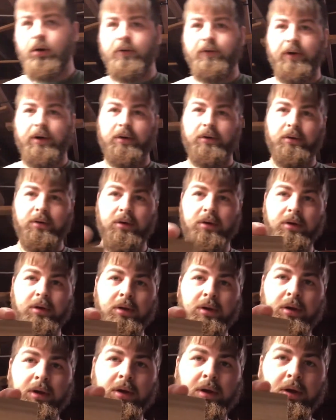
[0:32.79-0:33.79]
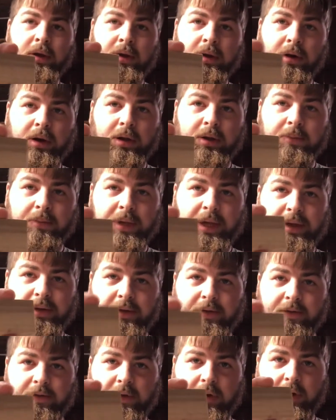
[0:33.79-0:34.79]
out on a piece
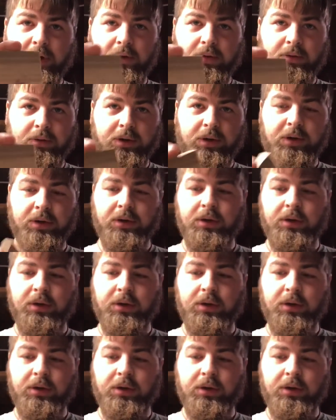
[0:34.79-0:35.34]
of oak.